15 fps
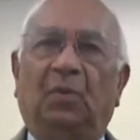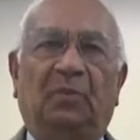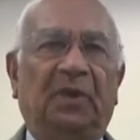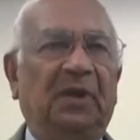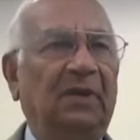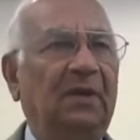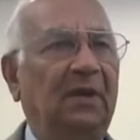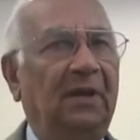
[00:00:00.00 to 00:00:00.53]
to
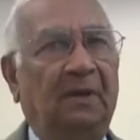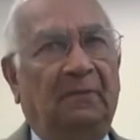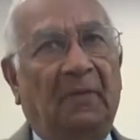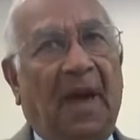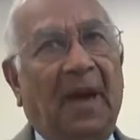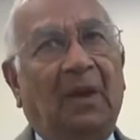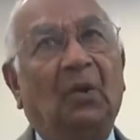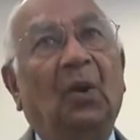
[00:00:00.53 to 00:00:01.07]
bring in a
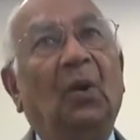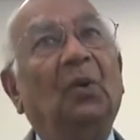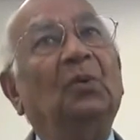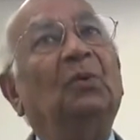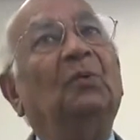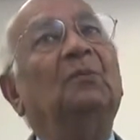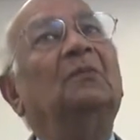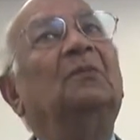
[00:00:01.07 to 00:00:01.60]
backhoe.
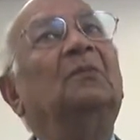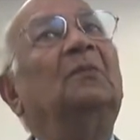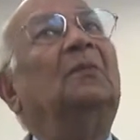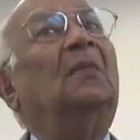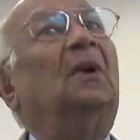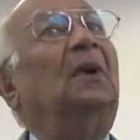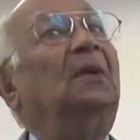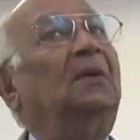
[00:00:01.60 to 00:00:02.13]

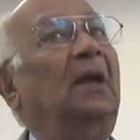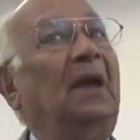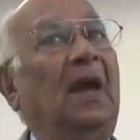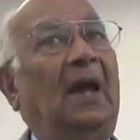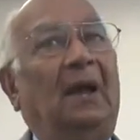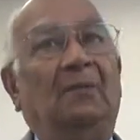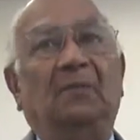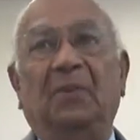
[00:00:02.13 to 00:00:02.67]
They
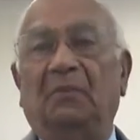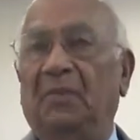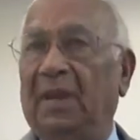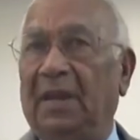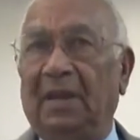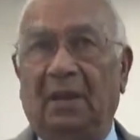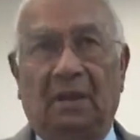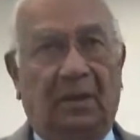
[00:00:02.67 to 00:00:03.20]
gotta
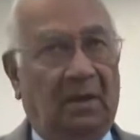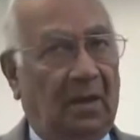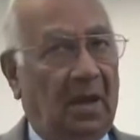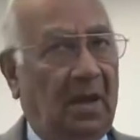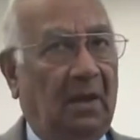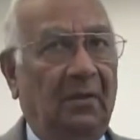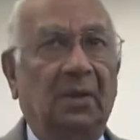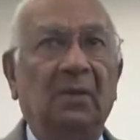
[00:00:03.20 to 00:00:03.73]
bring in a
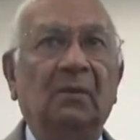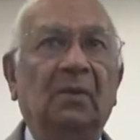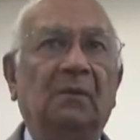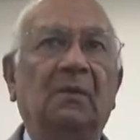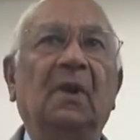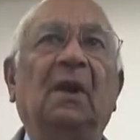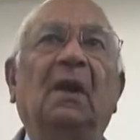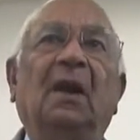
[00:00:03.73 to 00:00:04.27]
lot of human
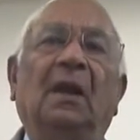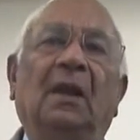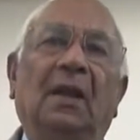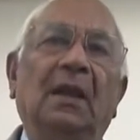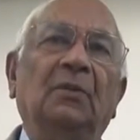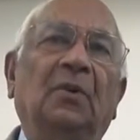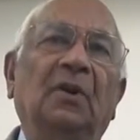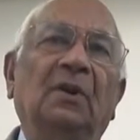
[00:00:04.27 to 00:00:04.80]

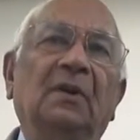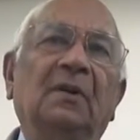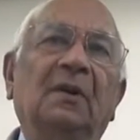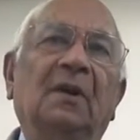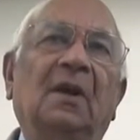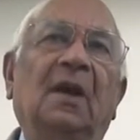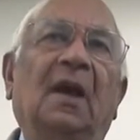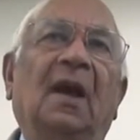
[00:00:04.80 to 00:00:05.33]
labor,
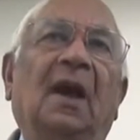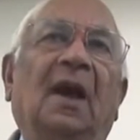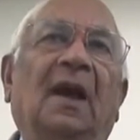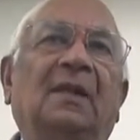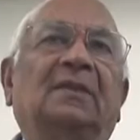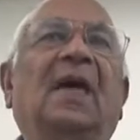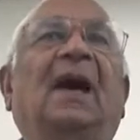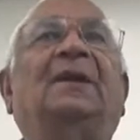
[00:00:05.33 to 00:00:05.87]

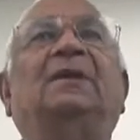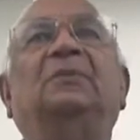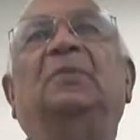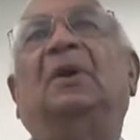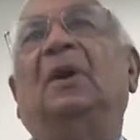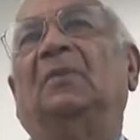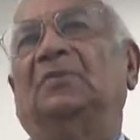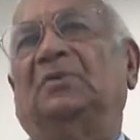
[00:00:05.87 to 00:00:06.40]
and that it
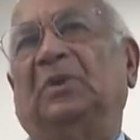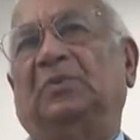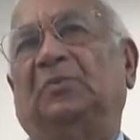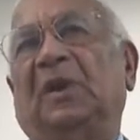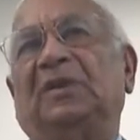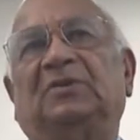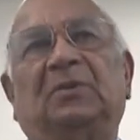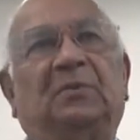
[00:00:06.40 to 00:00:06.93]
becomes
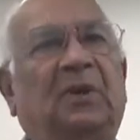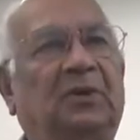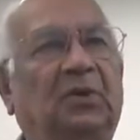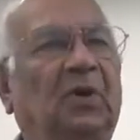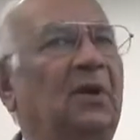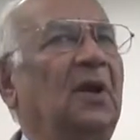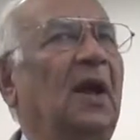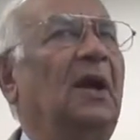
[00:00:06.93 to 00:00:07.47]
expensive. But
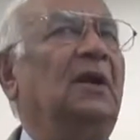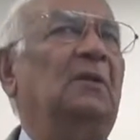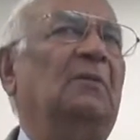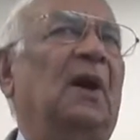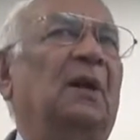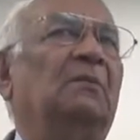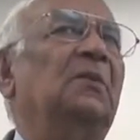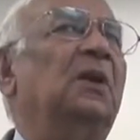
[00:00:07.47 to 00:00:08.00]
you are talking
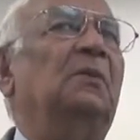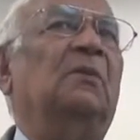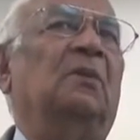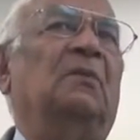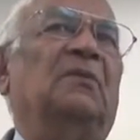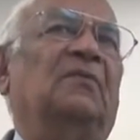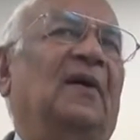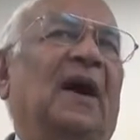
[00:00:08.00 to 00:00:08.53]
about minimum
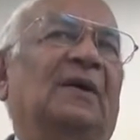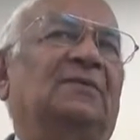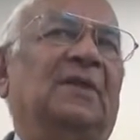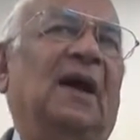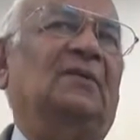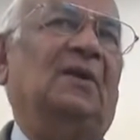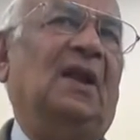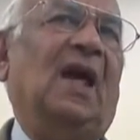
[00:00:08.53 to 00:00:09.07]
of
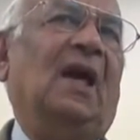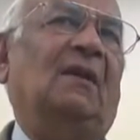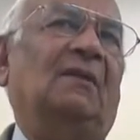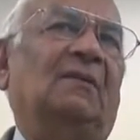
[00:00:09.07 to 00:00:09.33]
$5,000,